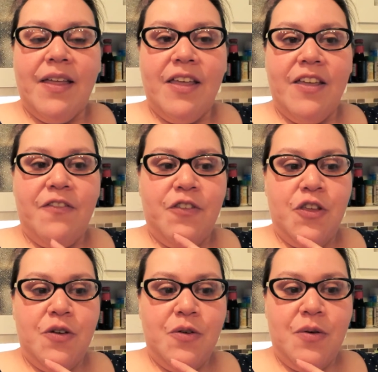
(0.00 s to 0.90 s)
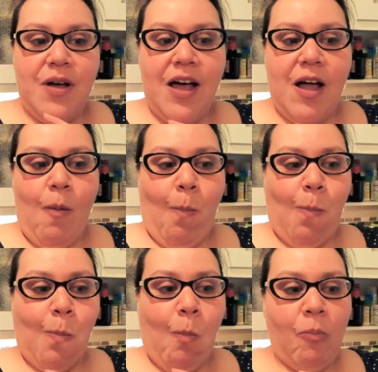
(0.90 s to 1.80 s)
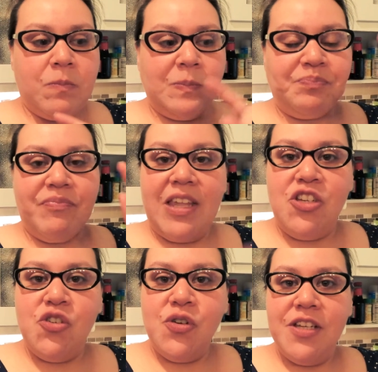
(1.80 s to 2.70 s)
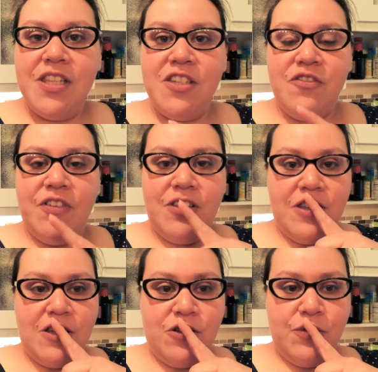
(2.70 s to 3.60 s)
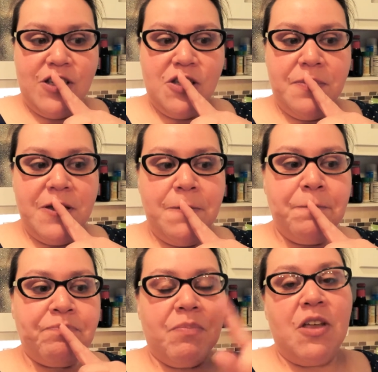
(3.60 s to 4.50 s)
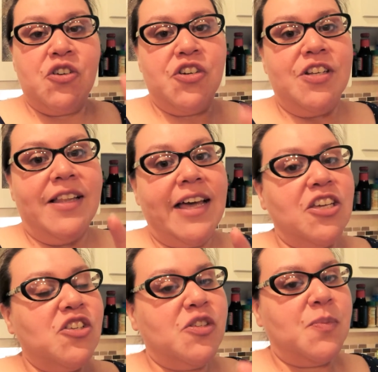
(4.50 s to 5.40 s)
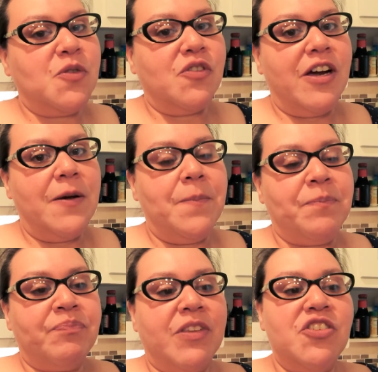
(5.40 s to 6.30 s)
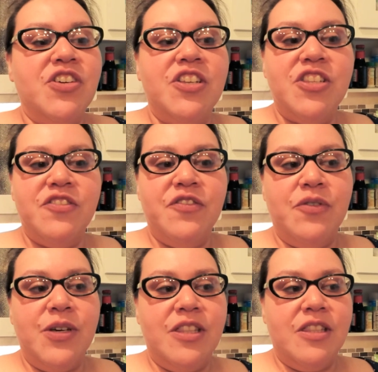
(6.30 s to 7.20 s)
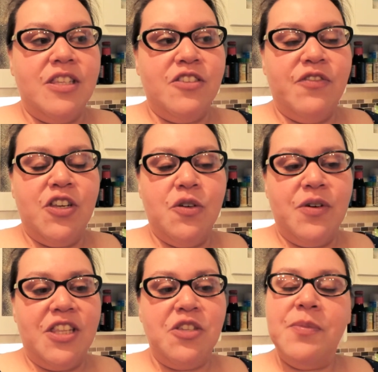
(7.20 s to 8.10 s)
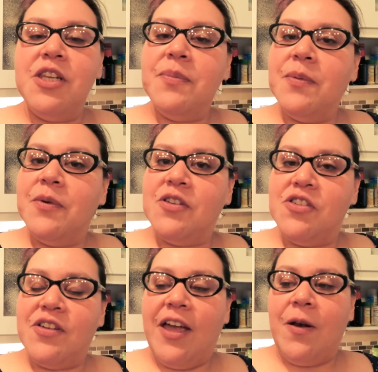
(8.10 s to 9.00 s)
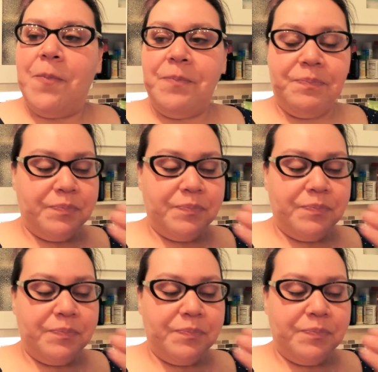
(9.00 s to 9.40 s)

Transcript: If you enjoyed this recipe, make sure you like, you subscribe, share this video with as many people as you can.